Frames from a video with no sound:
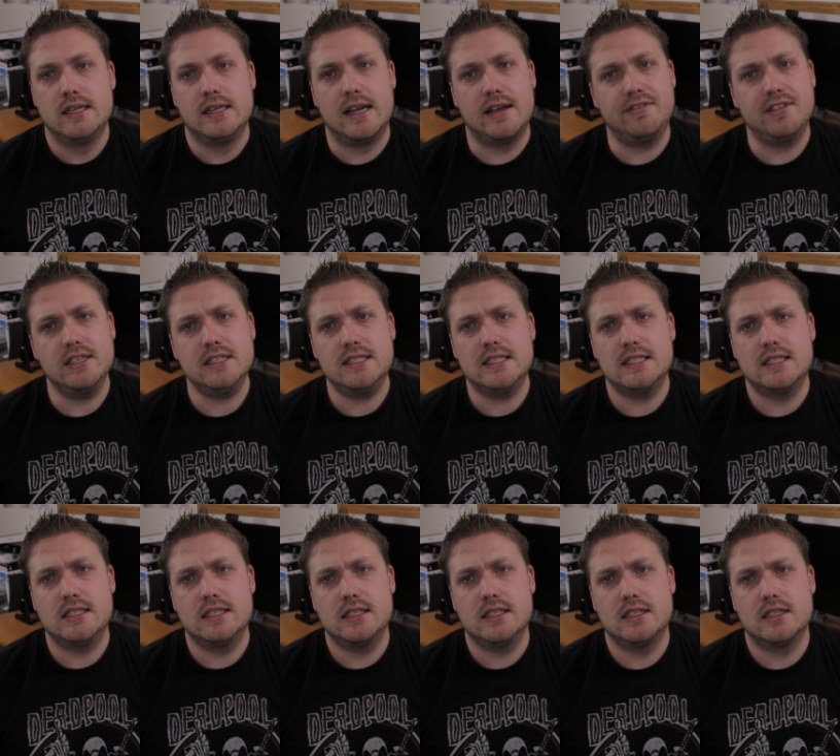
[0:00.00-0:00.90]

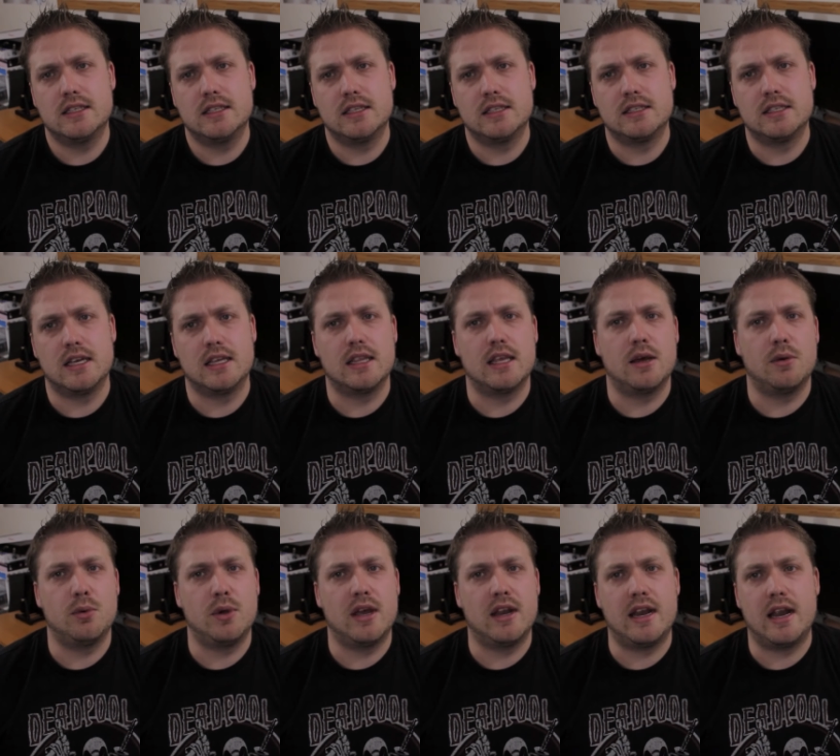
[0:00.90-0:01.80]
Netflix, saying
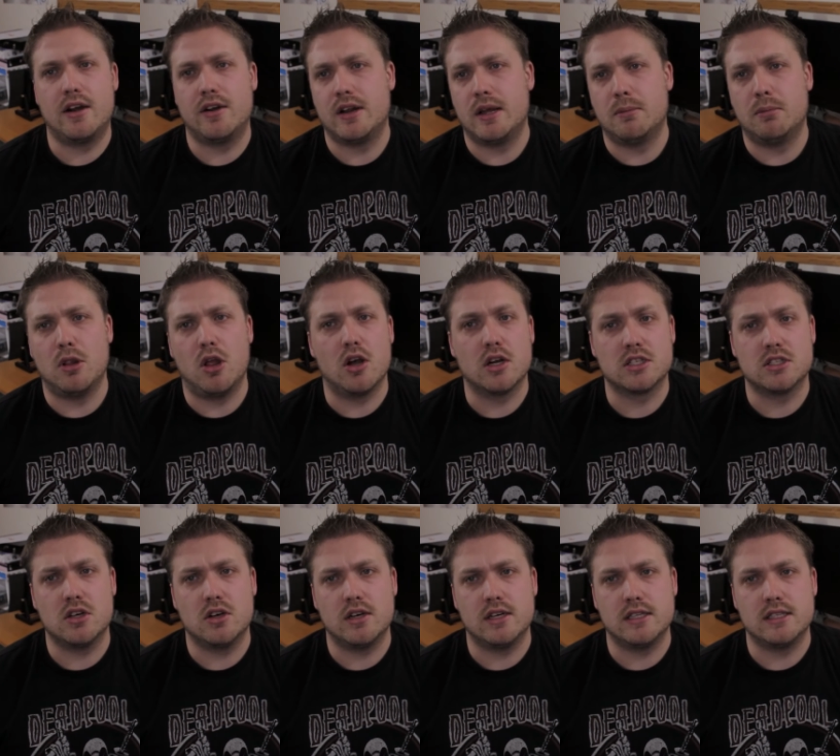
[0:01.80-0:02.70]
that we had area
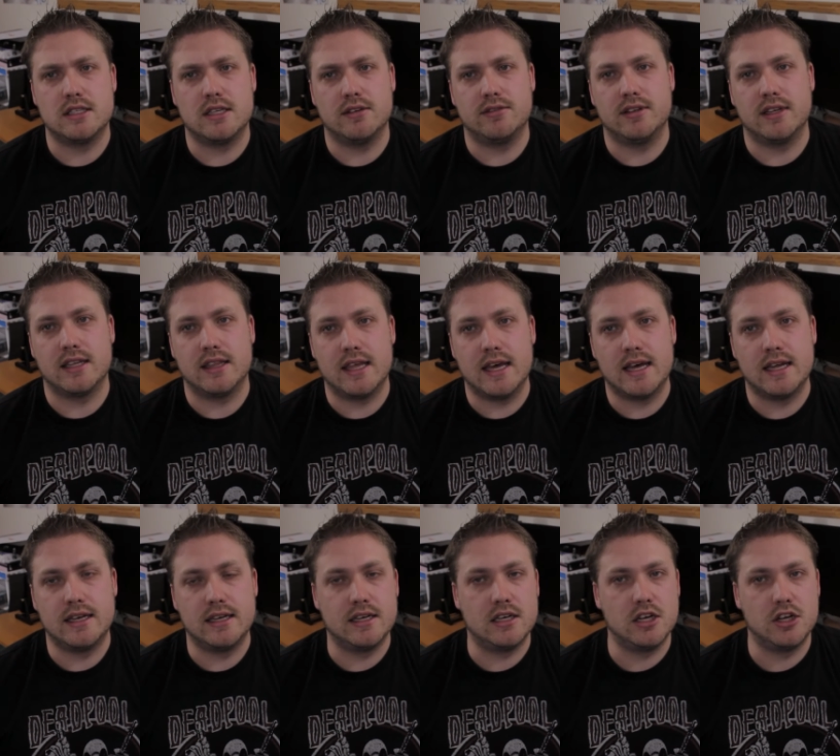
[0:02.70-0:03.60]
blocks on and stuff like
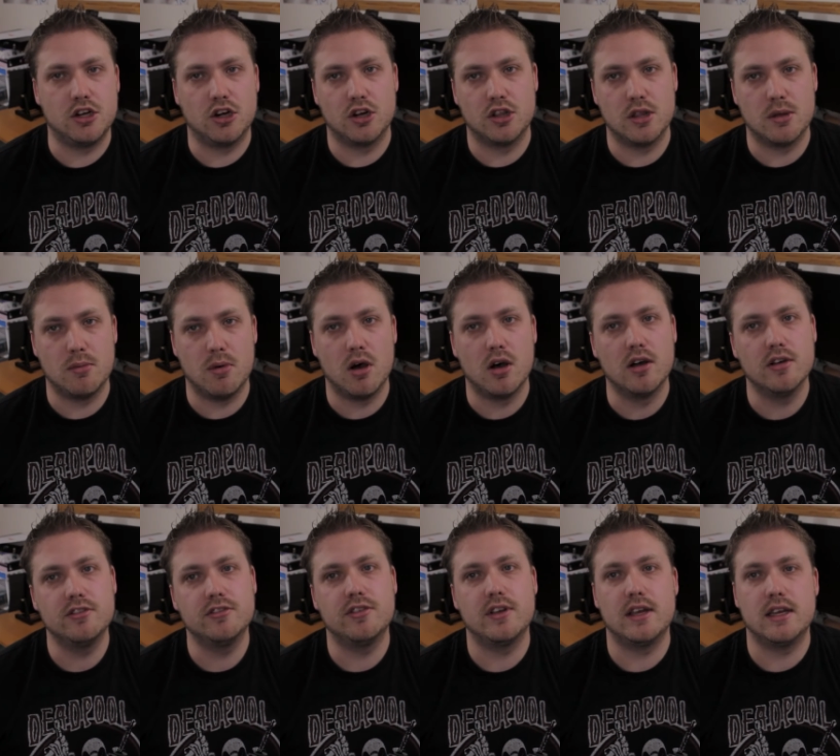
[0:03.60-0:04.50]
that, and to turn them
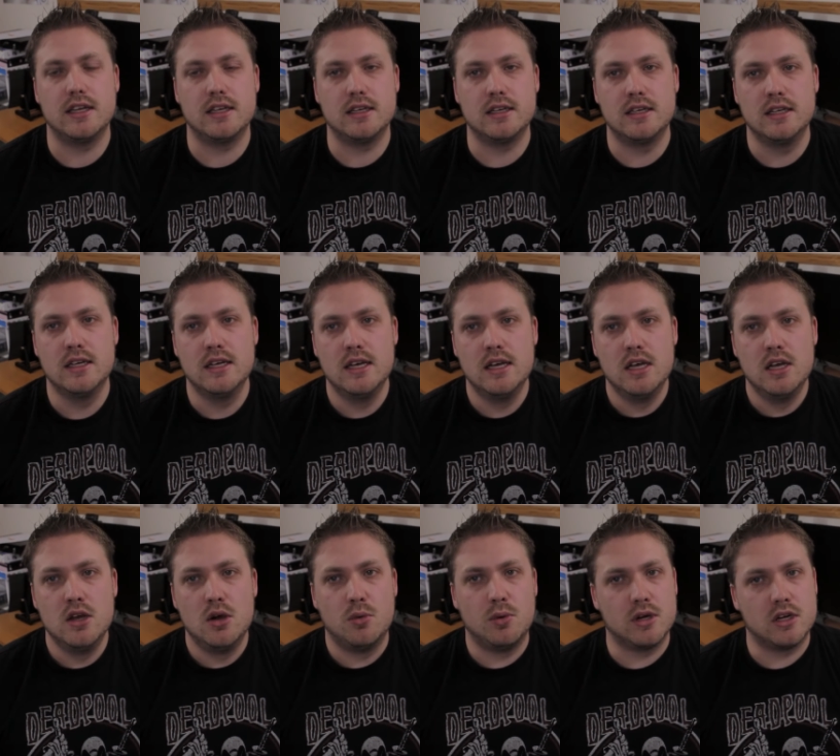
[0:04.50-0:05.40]
off. And
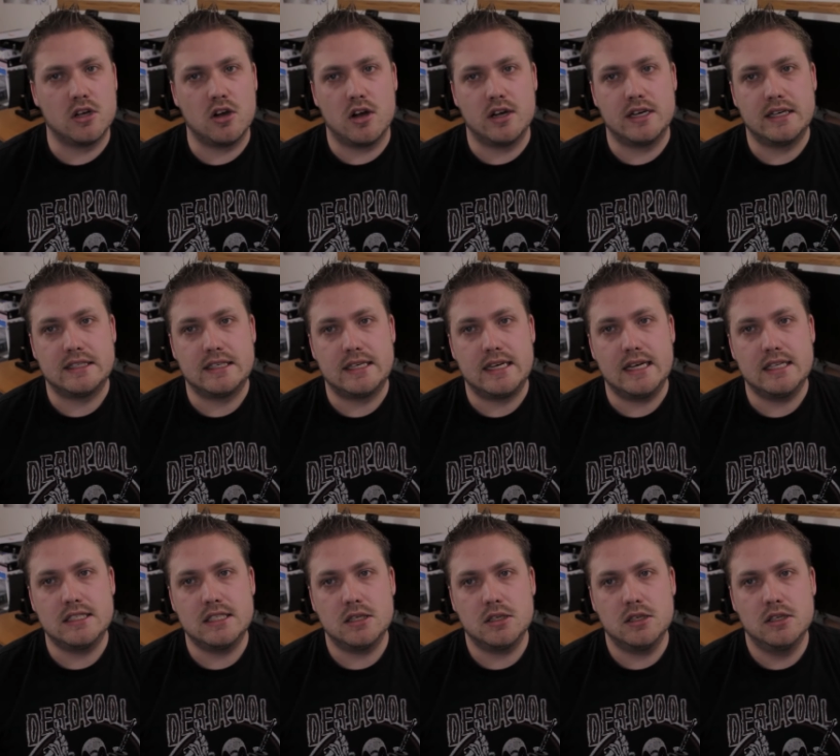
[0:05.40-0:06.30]
went and contacted
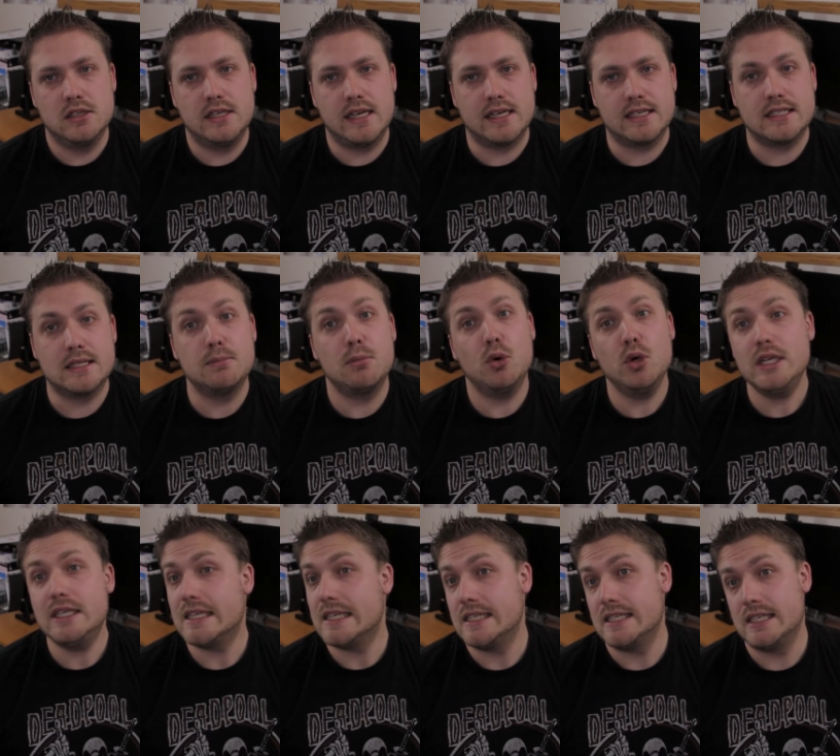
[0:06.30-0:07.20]
tech
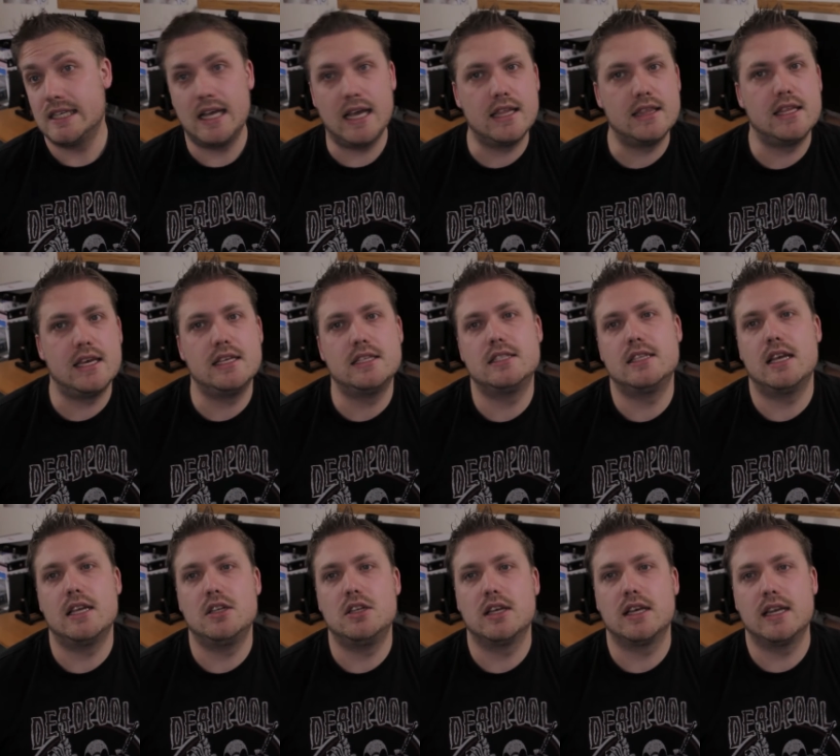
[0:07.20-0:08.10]
support, and they
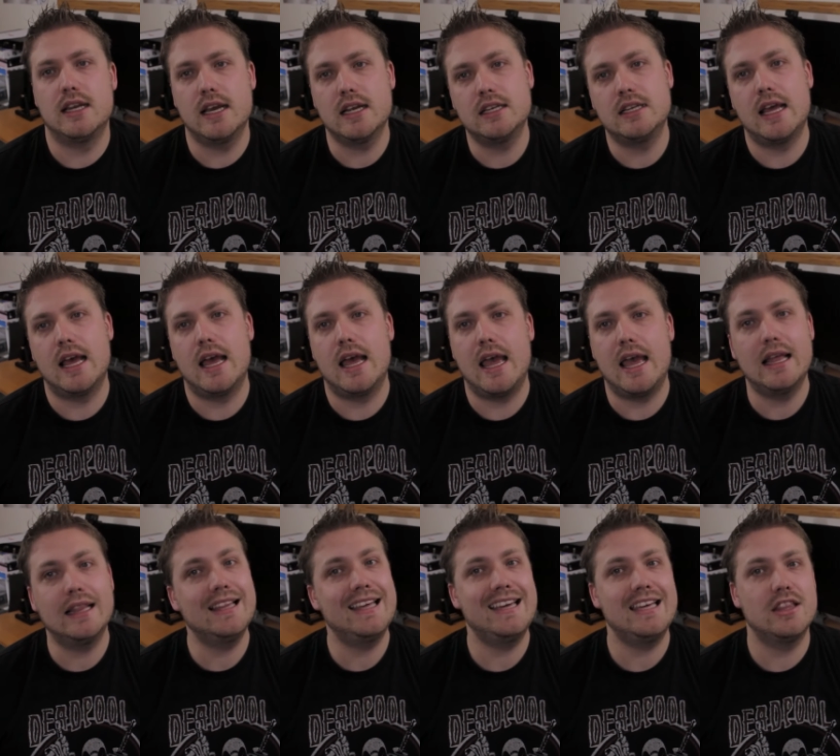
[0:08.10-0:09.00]
said to connect to
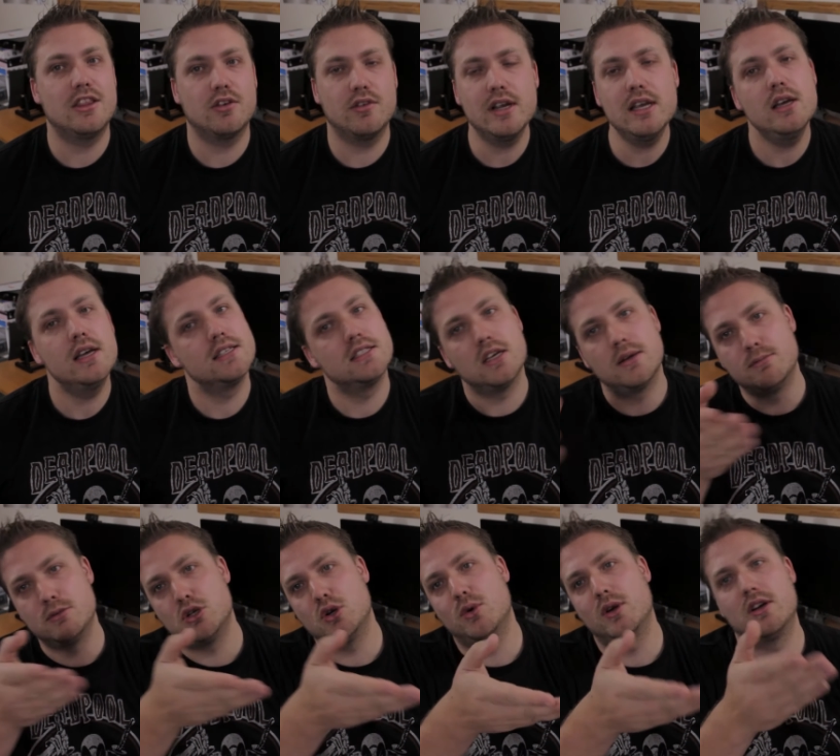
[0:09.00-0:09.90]
LA3, as
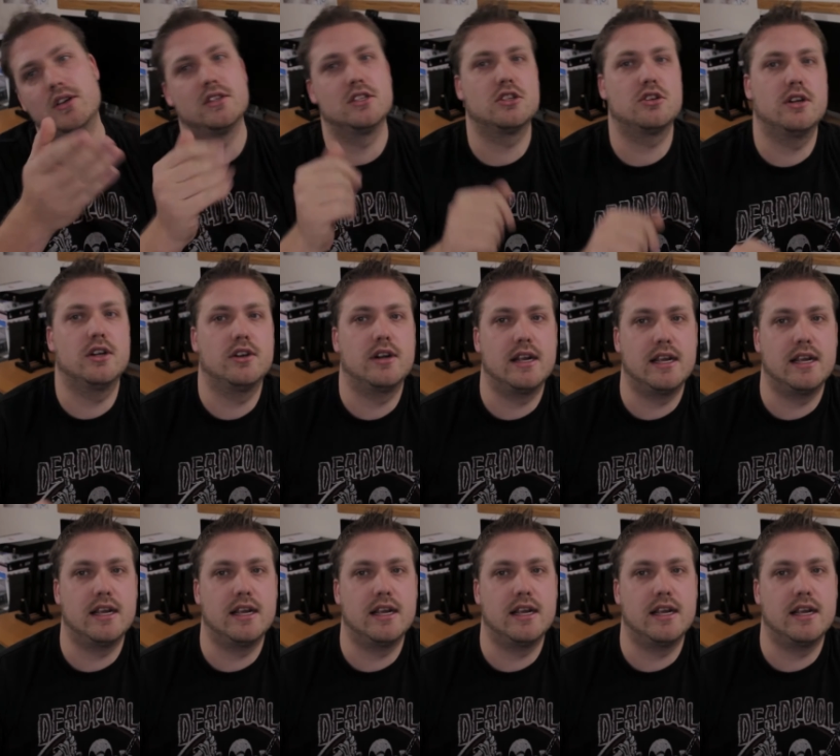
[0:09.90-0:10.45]
I'm showing on the screen